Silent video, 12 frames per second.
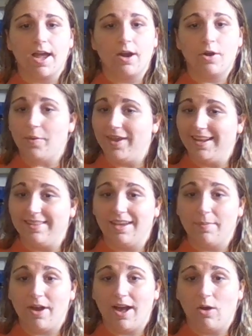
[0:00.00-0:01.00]
don't know anything
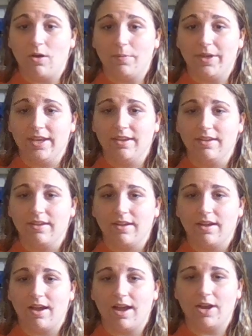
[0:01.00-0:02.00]
about Alchemy.
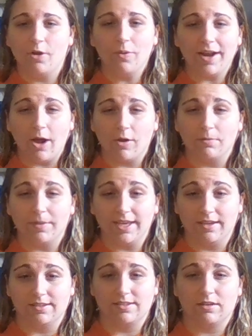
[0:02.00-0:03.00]
I know what
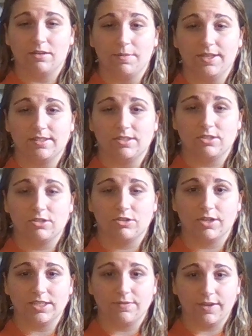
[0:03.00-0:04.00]
Alchemy is. Alchemy is
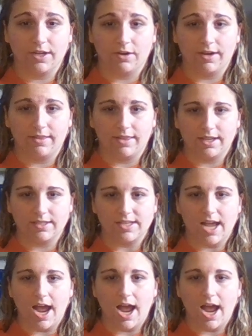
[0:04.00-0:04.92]
transfiguring things.